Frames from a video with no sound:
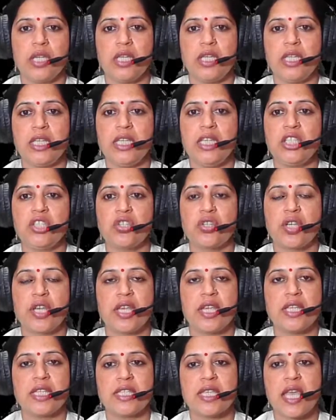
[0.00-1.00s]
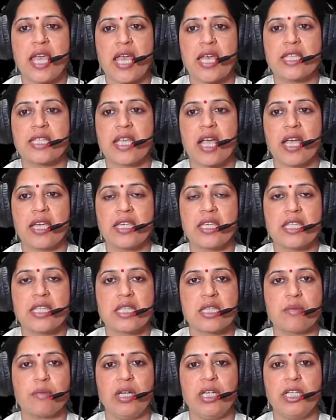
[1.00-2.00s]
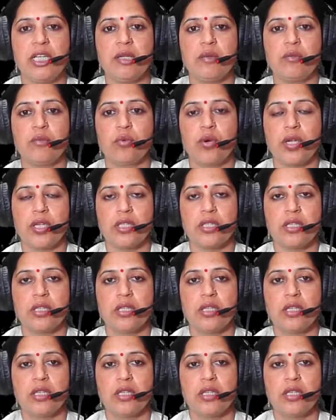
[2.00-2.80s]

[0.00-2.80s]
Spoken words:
in each case has highest melting point?